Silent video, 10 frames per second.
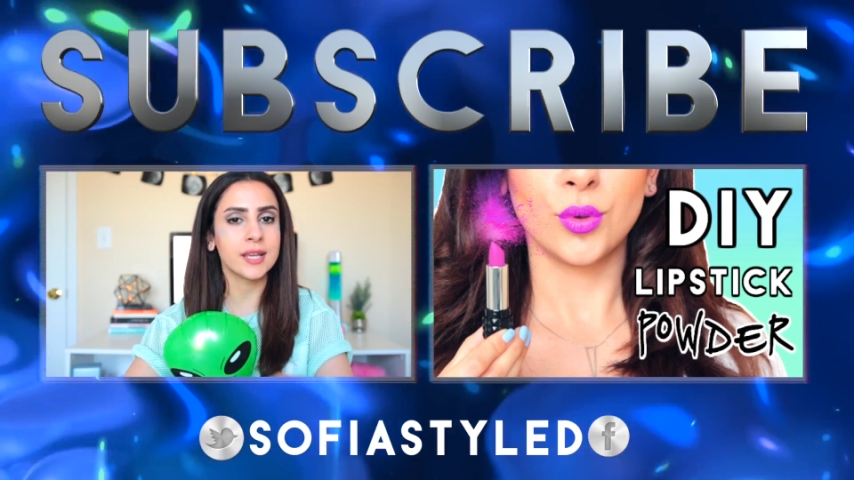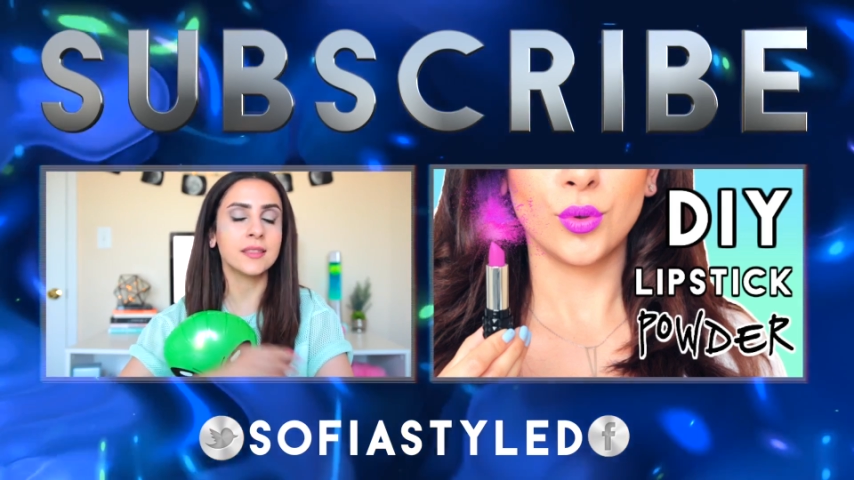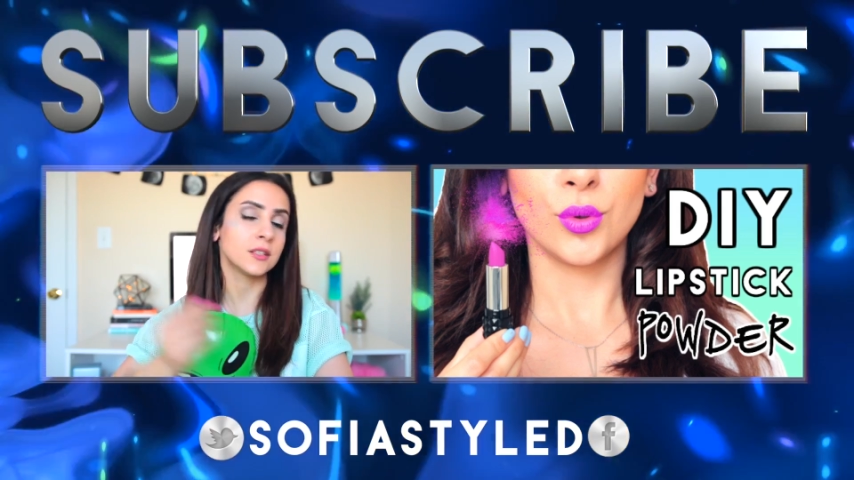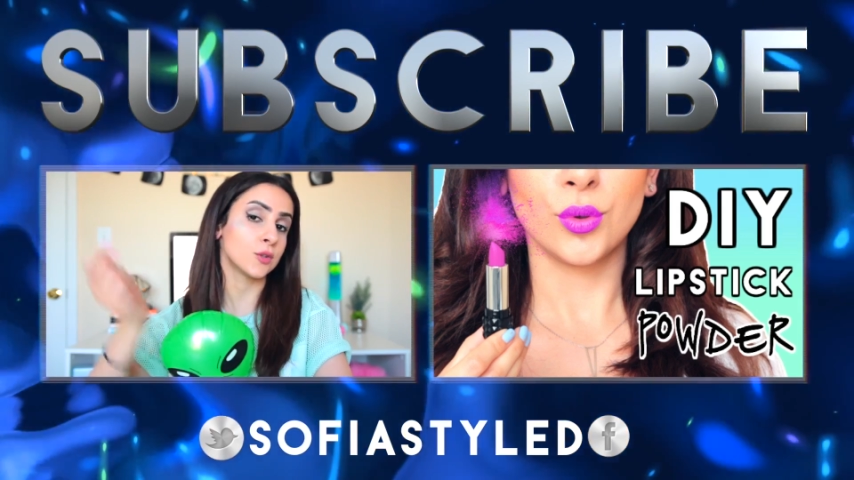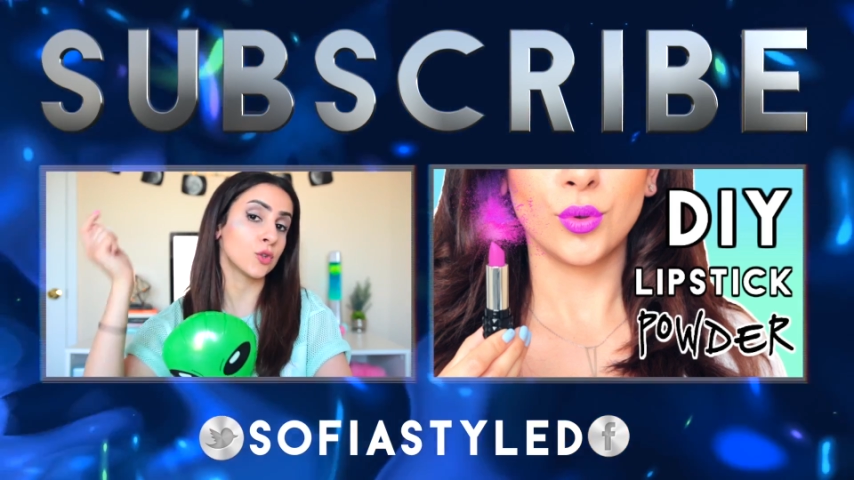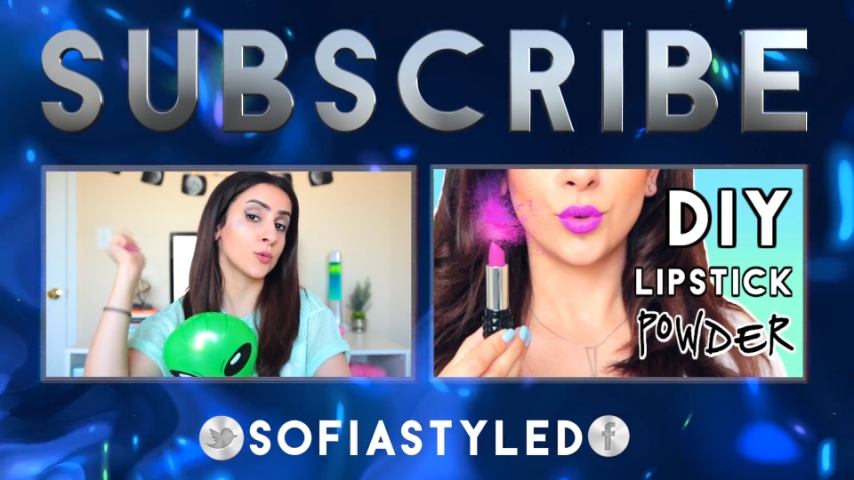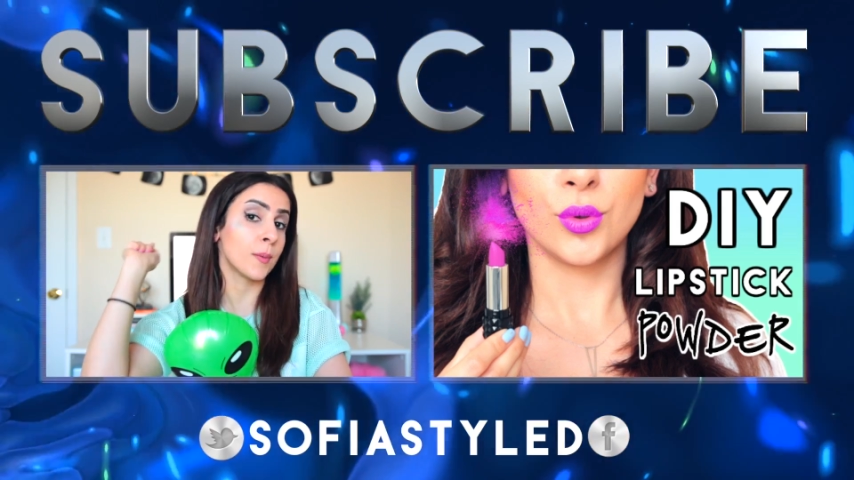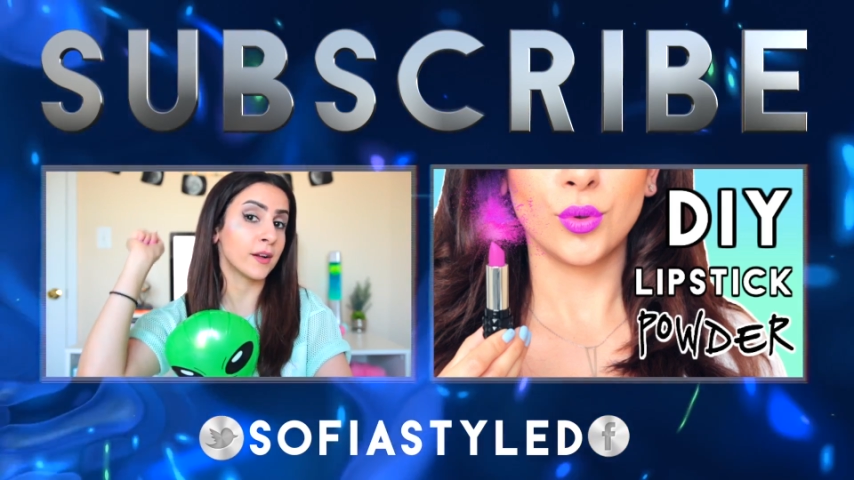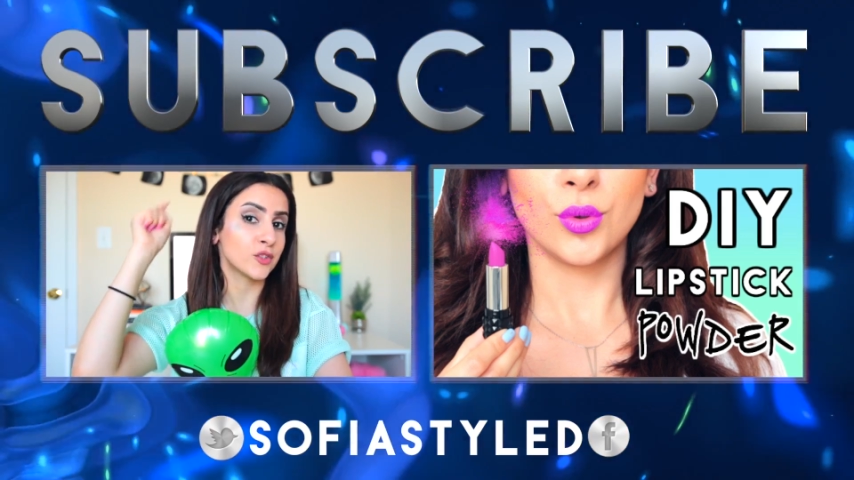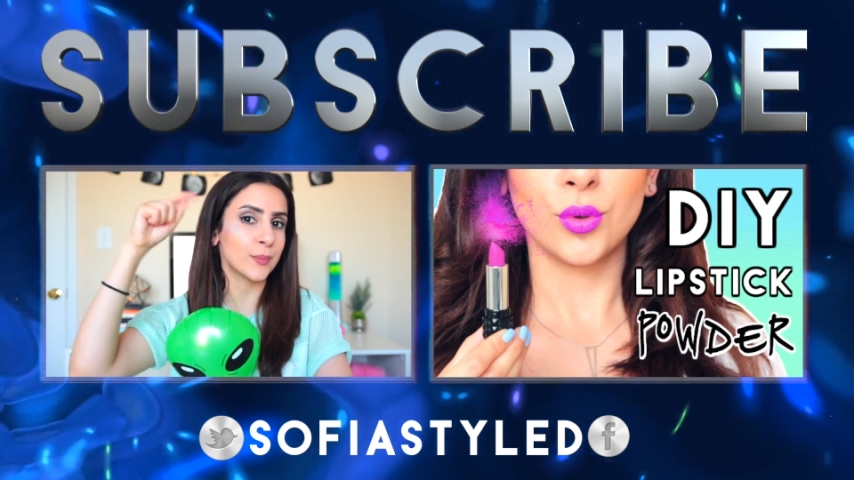in the description
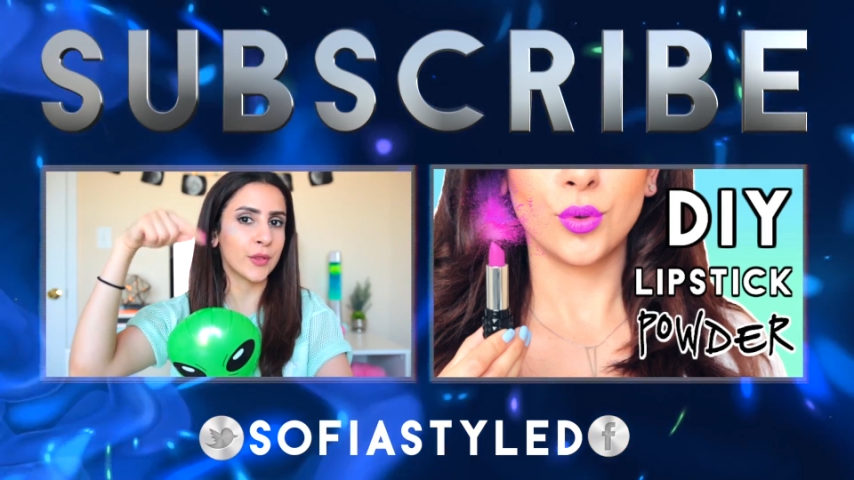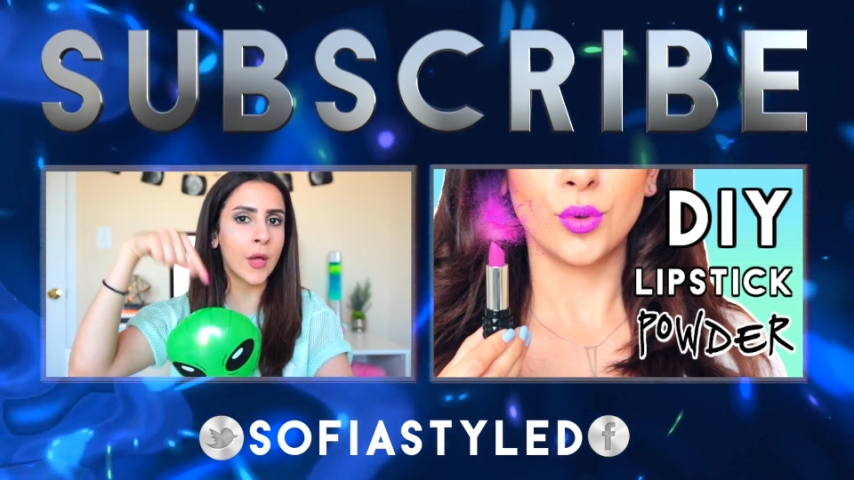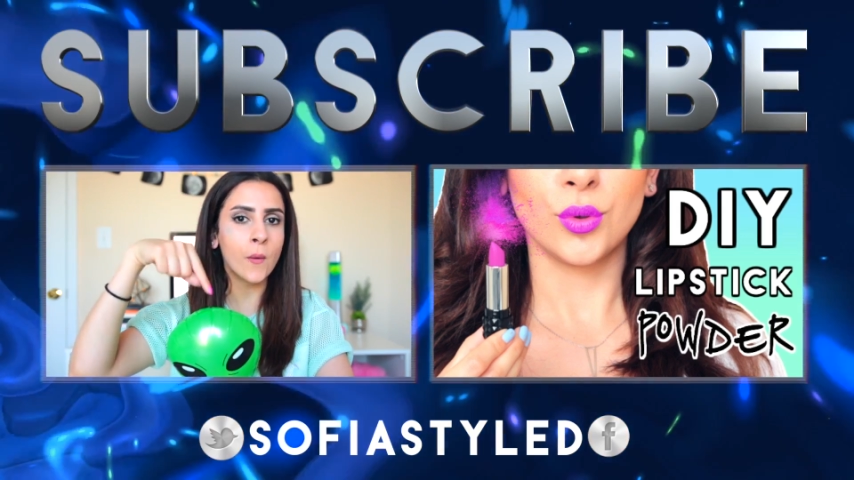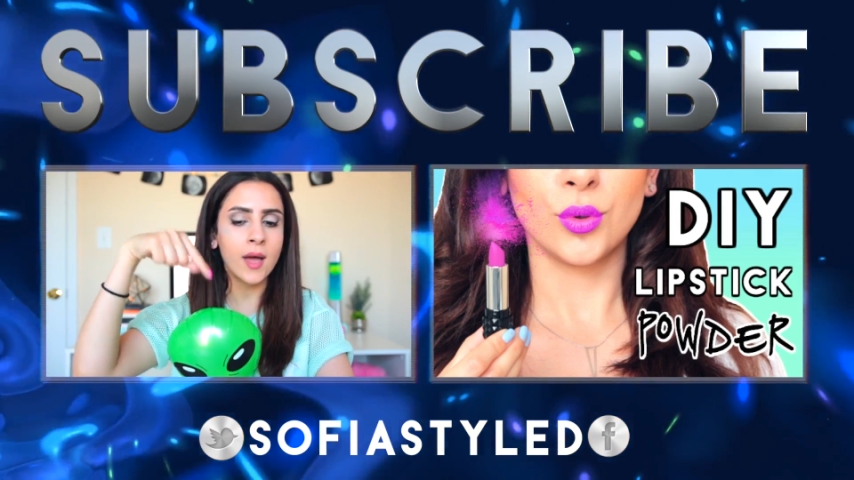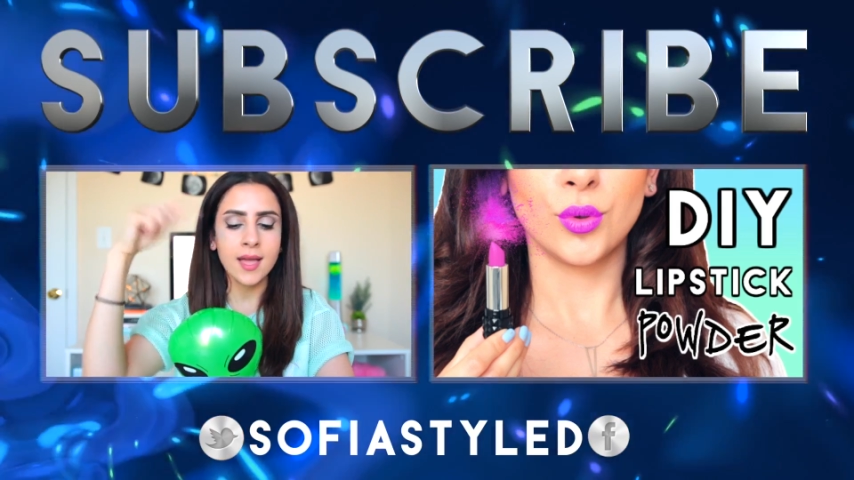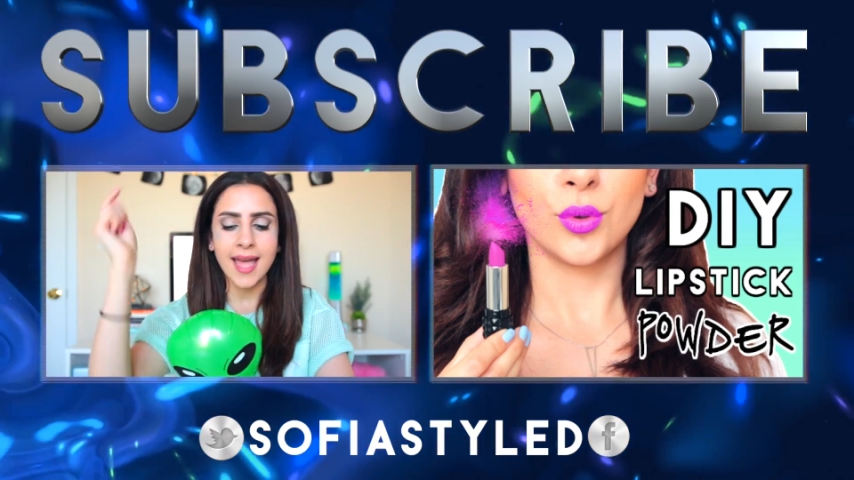box below.